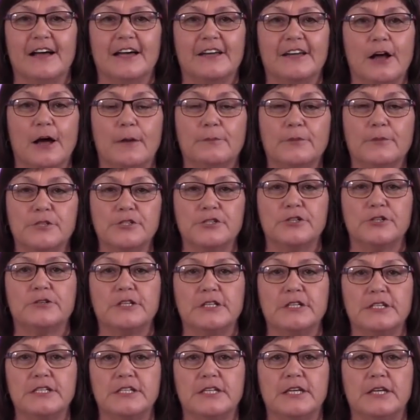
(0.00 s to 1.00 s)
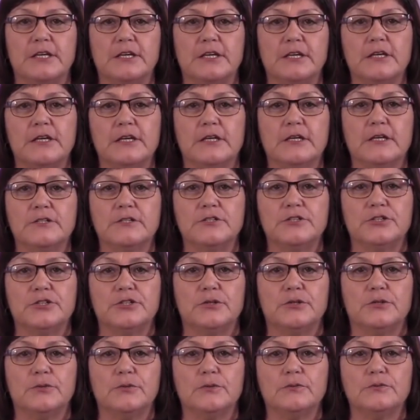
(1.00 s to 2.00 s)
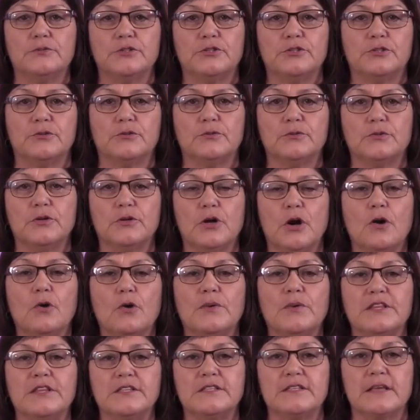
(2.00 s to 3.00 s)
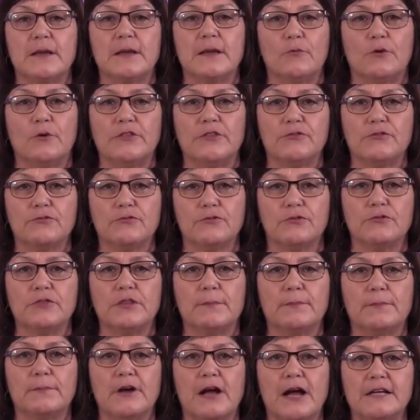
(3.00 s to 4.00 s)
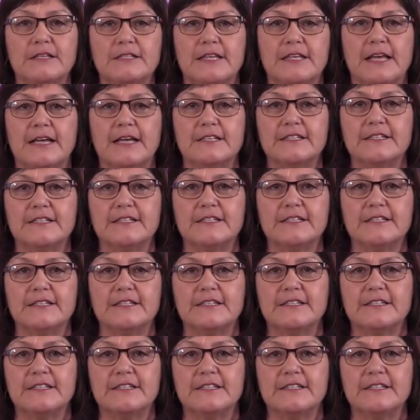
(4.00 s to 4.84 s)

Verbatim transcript: an opportunity to, to go with someone through the process,